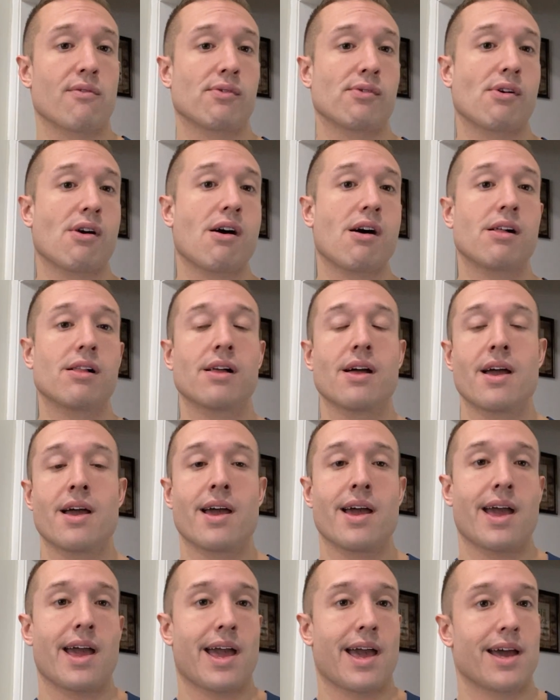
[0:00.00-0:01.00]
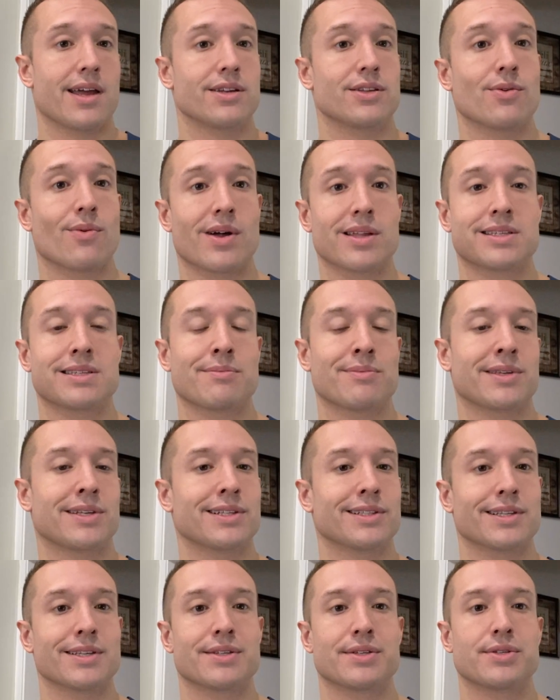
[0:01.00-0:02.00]
overall and you want something
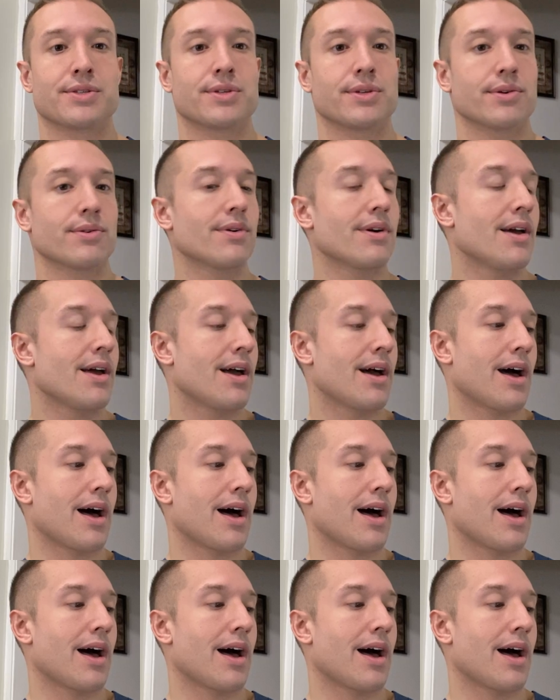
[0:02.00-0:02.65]
to listen to,